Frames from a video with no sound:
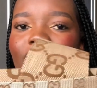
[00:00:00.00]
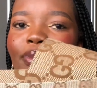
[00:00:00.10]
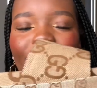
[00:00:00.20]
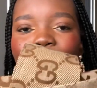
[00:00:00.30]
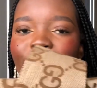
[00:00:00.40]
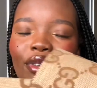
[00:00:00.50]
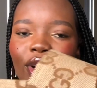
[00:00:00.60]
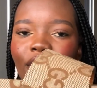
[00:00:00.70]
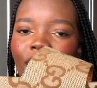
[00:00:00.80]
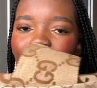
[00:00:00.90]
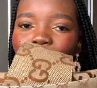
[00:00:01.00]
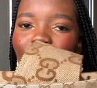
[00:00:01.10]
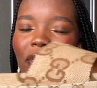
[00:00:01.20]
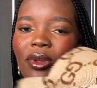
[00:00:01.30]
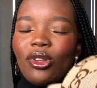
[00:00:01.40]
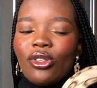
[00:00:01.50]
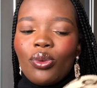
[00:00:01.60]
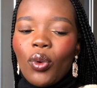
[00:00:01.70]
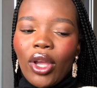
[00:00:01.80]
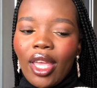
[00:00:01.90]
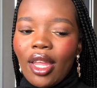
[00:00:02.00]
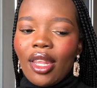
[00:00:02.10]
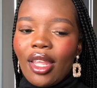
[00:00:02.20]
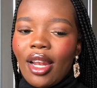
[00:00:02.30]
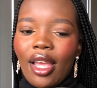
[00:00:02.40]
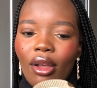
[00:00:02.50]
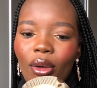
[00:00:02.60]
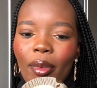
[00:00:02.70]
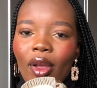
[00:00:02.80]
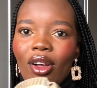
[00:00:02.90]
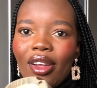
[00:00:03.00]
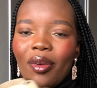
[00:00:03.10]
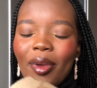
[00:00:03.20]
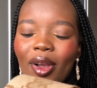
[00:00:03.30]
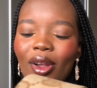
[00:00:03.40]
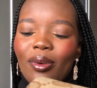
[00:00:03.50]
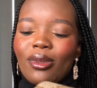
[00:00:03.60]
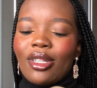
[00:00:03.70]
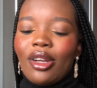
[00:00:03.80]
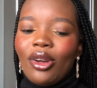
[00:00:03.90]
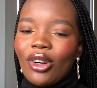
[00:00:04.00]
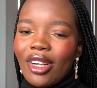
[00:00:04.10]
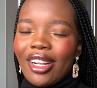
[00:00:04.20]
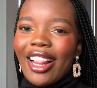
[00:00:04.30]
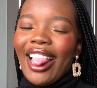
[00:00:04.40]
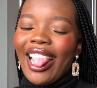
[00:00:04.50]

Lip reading: just speaks volume, you know. When you just walk in, they're like, oh my god, who's that girl?